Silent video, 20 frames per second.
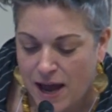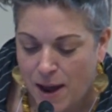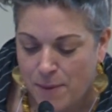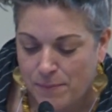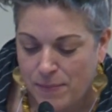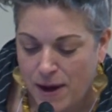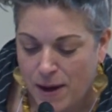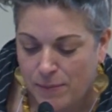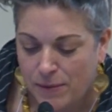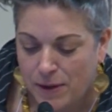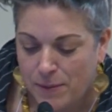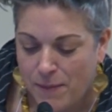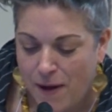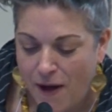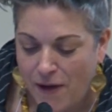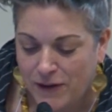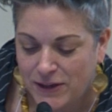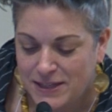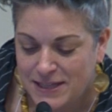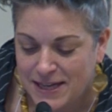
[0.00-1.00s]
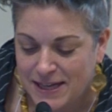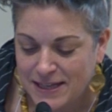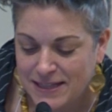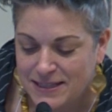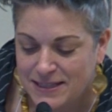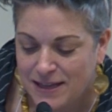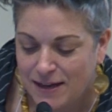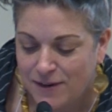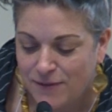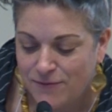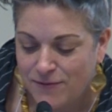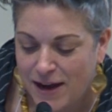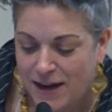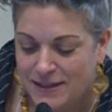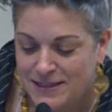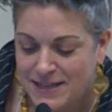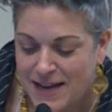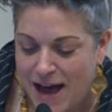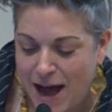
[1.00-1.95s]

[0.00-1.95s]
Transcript: and public politics that affect